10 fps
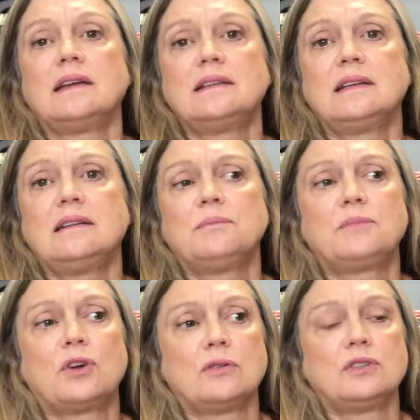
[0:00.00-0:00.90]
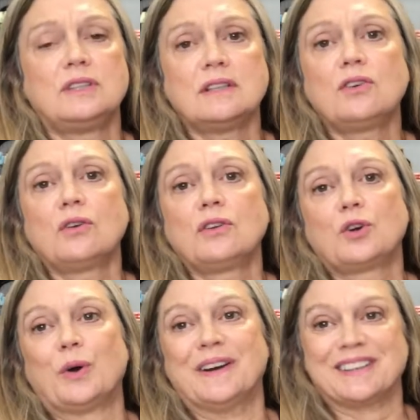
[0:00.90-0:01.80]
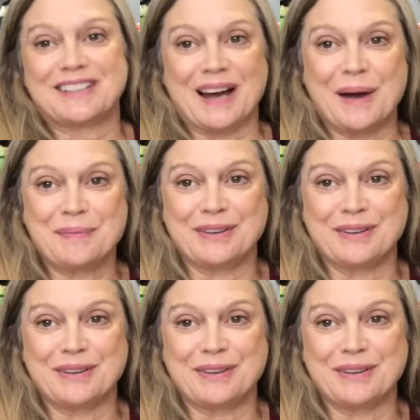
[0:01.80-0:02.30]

did go to the quilt shop,